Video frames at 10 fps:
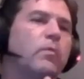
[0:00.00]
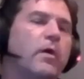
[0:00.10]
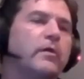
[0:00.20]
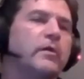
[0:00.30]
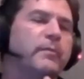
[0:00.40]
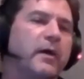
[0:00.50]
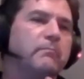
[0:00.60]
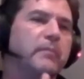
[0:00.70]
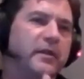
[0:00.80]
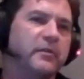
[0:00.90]
worry about
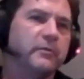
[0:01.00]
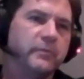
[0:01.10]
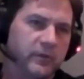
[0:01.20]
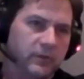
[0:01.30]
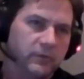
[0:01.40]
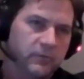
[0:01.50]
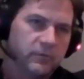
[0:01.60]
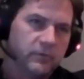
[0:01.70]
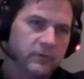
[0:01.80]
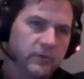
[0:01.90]
man in the middle,
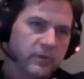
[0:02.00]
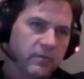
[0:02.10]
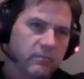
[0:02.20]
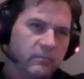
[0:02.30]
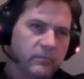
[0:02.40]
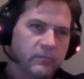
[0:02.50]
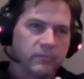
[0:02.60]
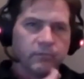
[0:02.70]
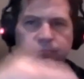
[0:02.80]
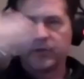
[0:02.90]

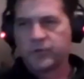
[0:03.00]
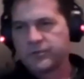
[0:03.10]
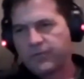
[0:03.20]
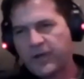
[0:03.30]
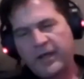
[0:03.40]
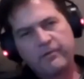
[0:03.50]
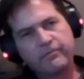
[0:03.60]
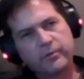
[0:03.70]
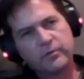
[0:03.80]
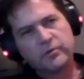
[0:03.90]
because if I
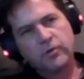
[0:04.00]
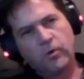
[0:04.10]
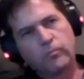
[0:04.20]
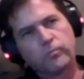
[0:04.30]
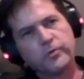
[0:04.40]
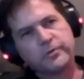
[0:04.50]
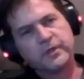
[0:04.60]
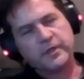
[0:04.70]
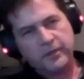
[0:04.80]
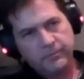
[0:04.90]
have your root
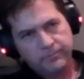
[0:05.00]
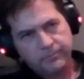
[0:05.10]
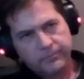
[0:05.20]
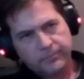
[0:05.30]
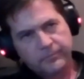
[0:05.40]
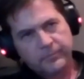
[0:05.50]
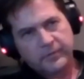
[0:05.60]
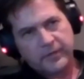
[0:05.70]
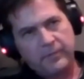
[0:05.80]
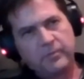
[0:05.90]
key
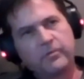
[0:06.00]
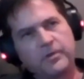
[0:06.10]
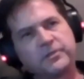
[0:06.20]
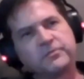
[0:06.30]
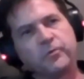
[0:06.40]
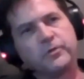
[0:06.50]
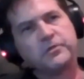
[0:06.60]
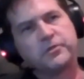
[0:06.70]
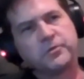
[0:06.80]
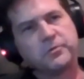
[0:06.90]
and we've got this
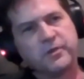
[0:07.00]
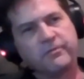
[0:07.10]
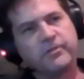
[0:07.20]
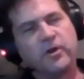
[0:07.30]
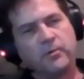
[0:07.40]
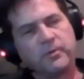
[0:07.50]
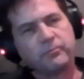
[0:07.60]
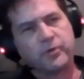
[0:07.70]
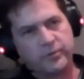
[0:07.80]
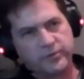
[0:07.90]
42 Diffie-Hellman
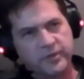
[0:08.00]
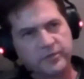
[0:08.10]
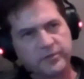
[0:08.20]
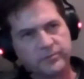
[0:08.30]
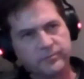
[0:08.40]
process,